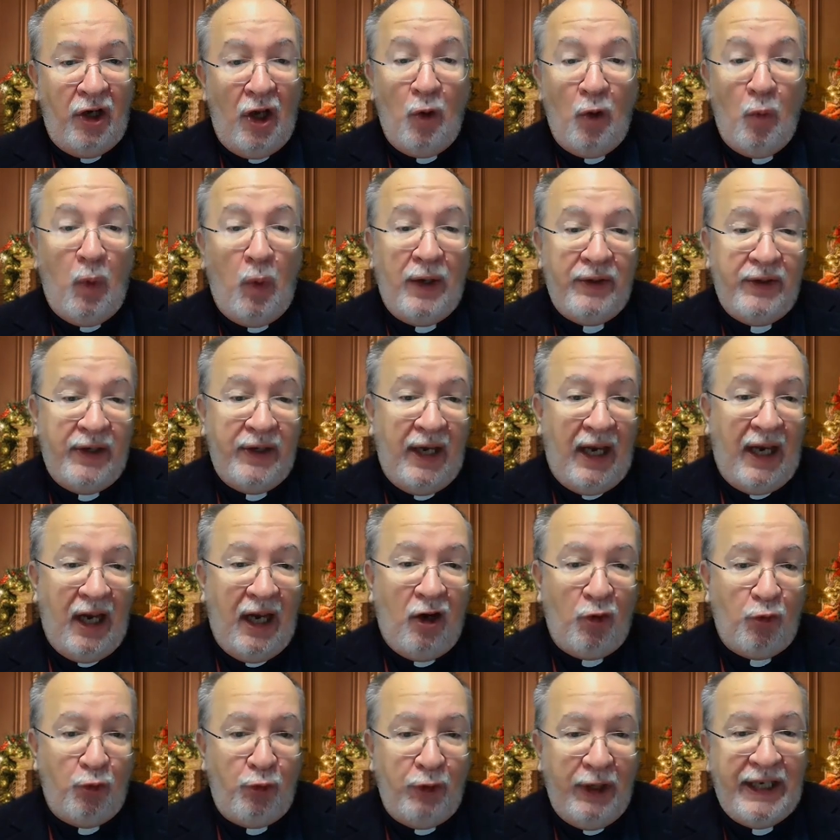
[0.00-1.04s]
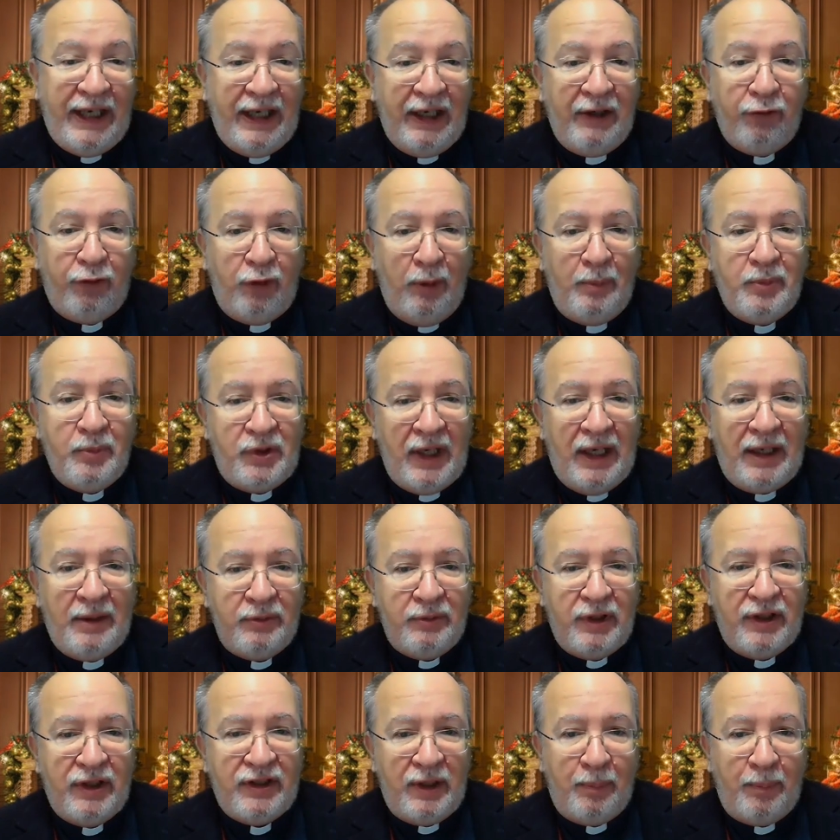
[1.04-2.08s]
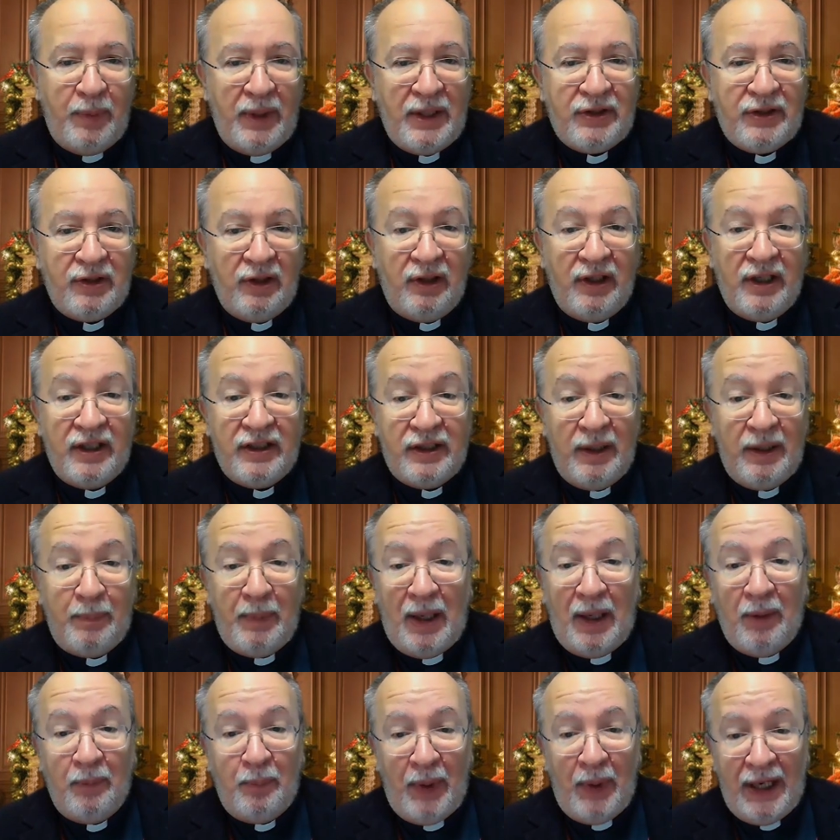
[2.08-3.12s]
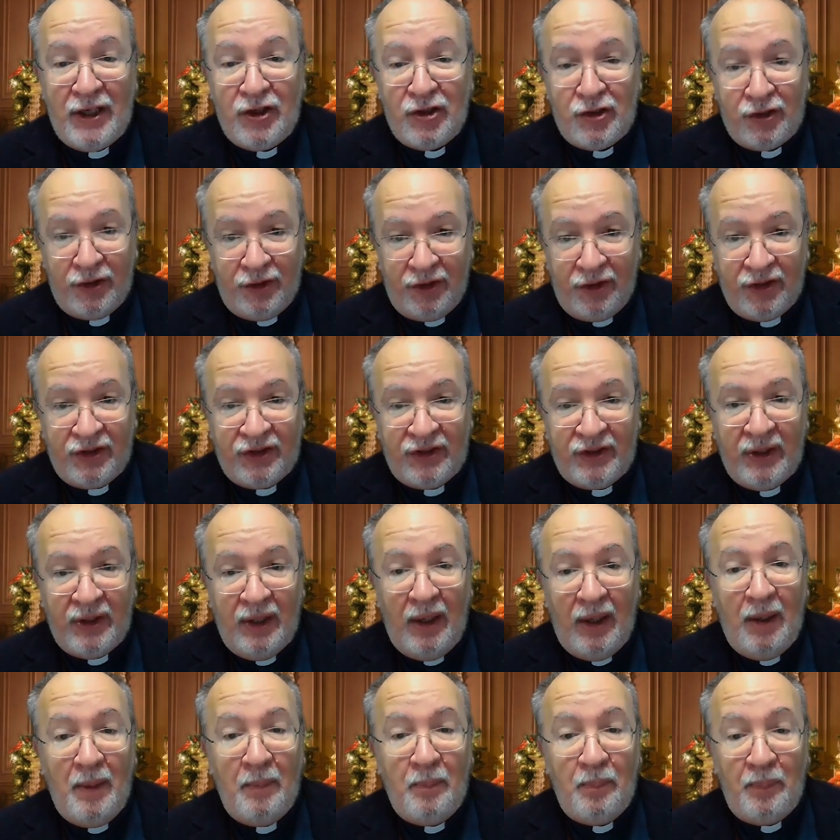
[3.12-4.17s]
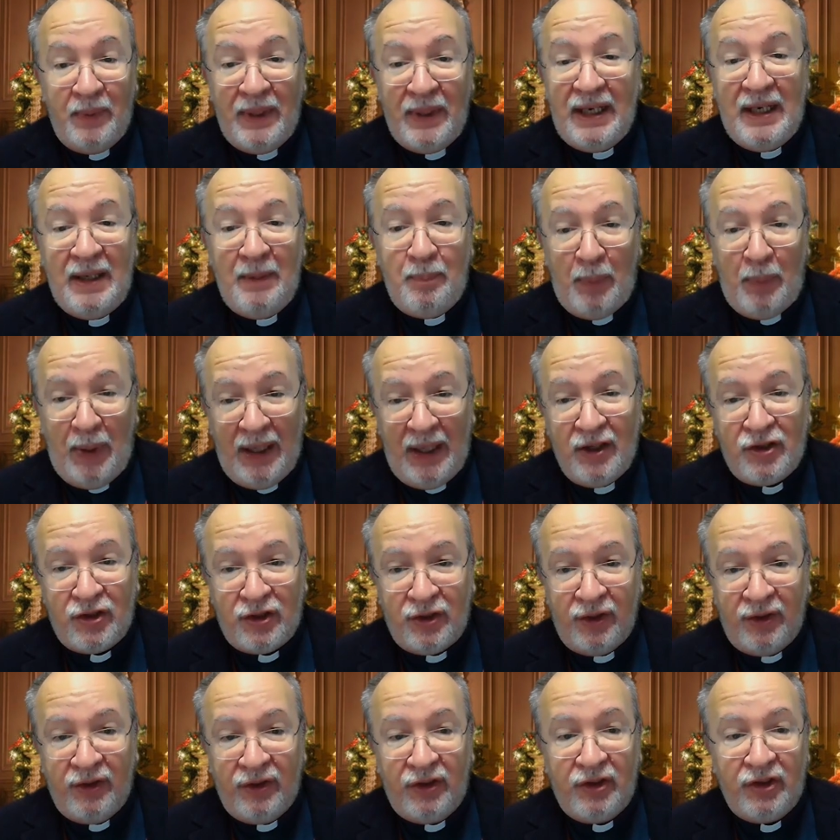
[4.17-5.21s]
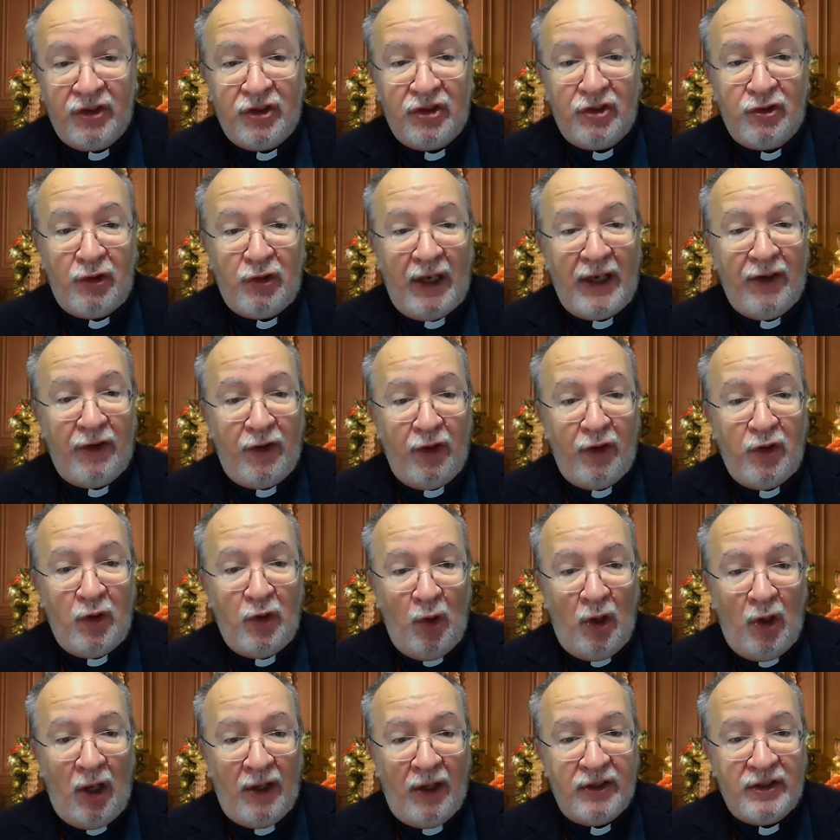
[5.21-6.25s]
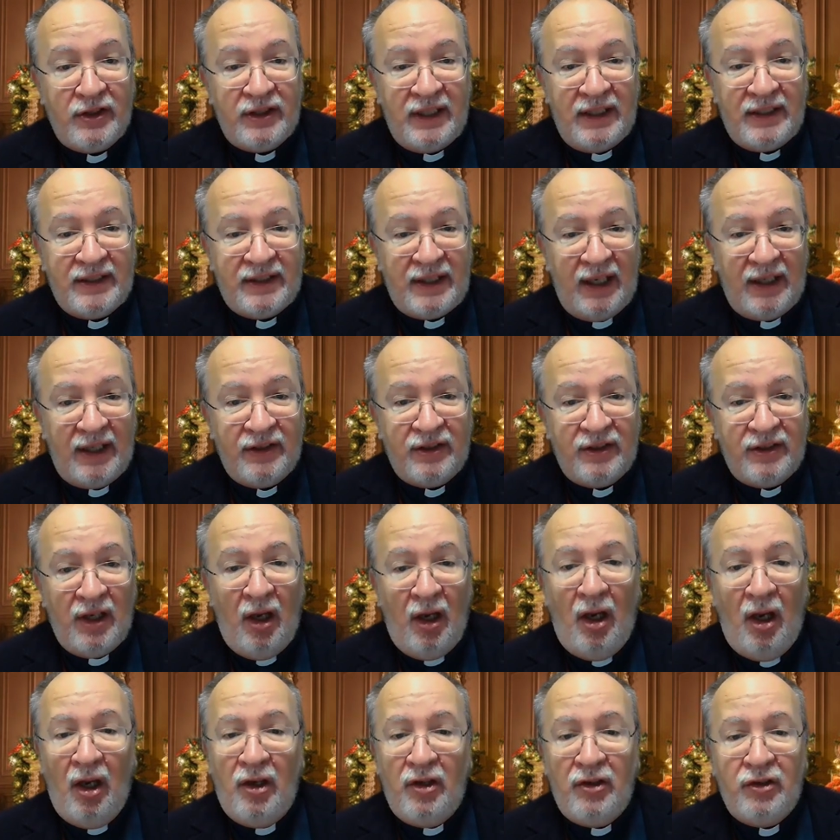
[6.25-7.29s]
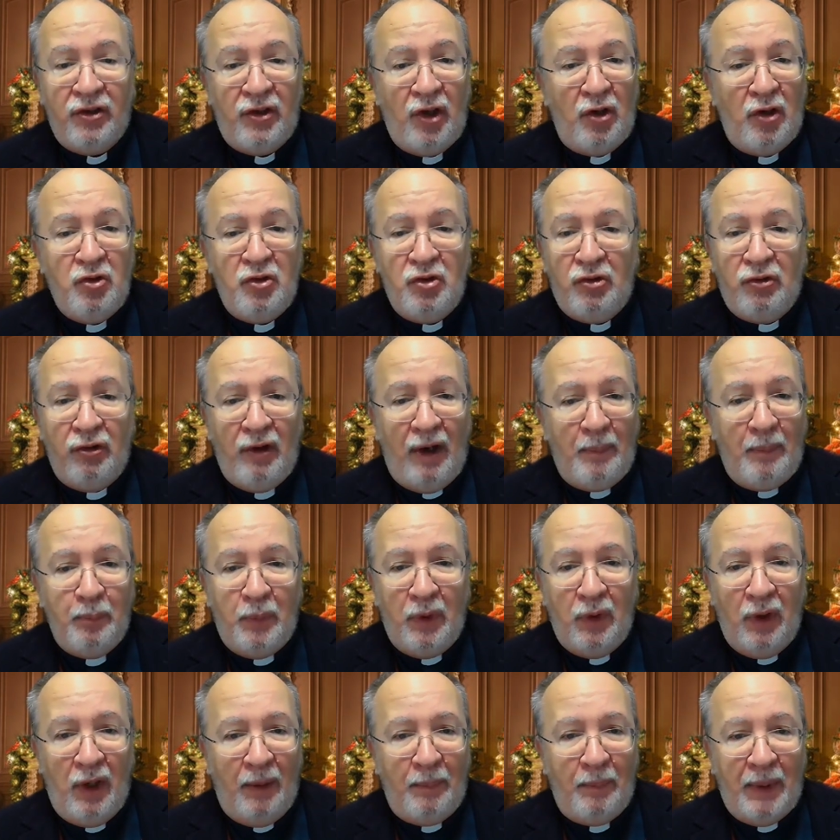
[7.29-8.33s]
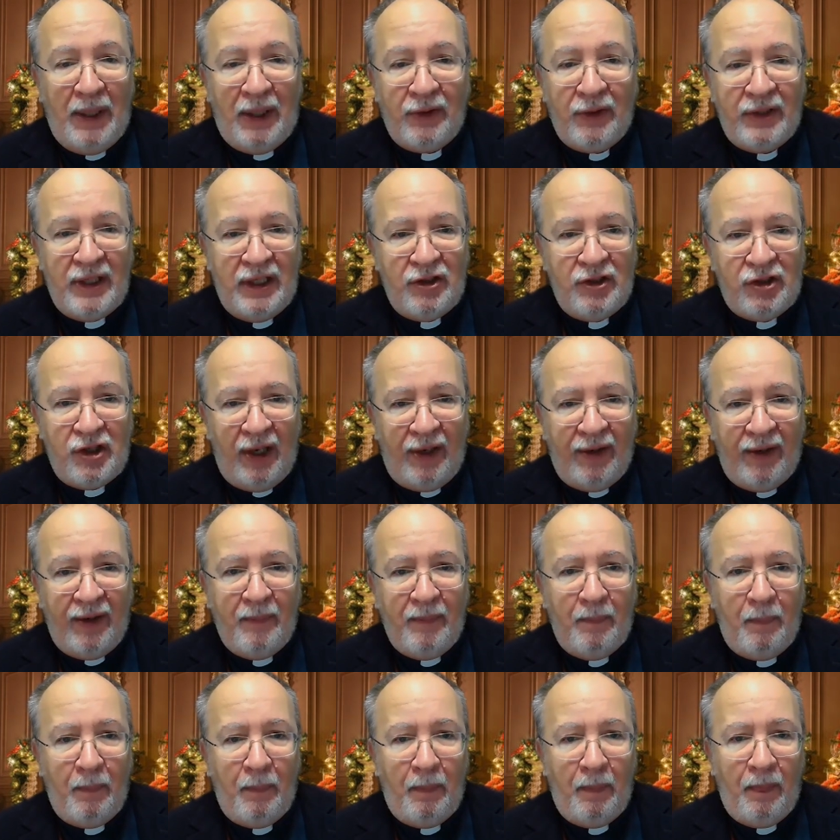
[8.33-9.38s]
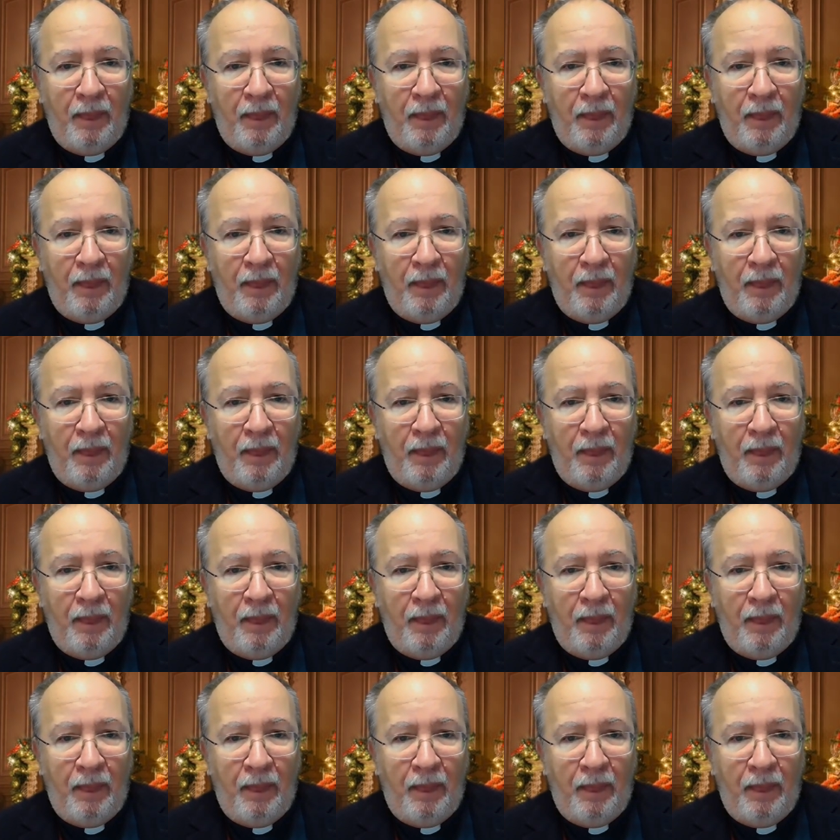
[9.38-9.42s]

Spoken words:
No wonder our reading from James's epistle is about patience. Be patient, strengthen your hearts, he says. Don't grumble about each other.